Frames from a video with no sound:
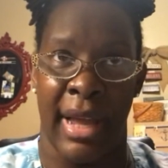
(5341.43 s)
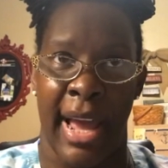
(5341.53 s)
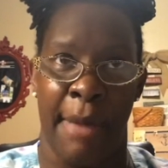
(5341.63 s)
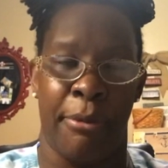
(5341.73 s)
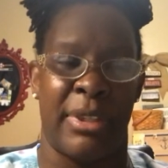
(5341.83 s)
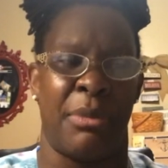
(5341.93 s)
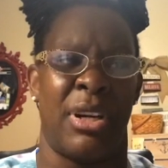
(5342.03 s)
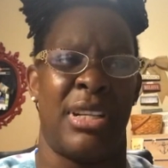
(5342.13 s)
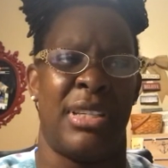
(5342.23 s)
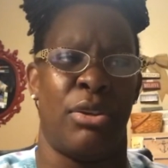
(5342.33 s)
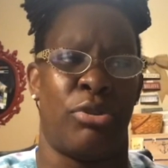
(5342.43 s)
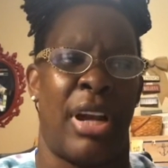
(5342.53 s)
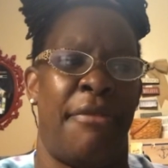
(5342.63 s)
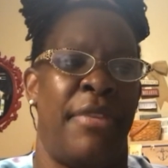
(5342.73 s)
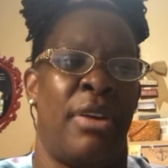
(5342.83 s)
really nice
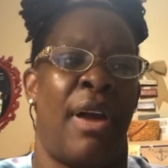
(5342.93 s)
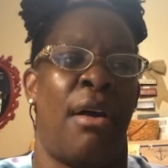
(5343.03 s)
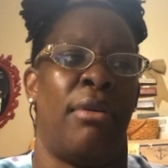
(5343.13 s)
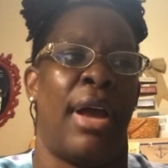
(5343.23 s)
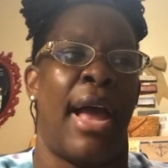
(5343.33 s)
OB